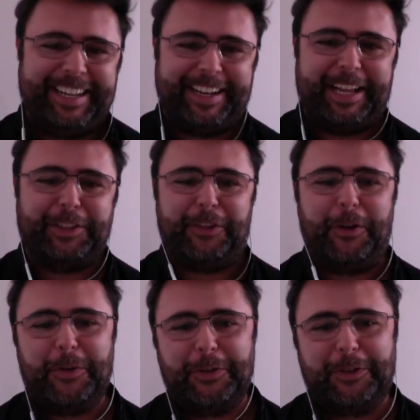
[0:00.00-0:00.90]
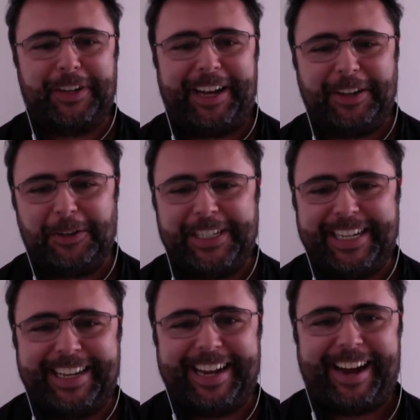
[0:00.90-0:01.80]
Let's focus on IoT
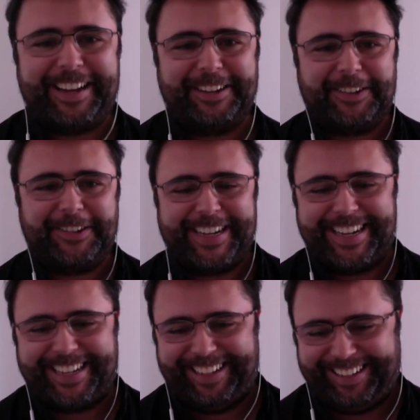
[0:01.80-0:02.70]
and AI here, okay?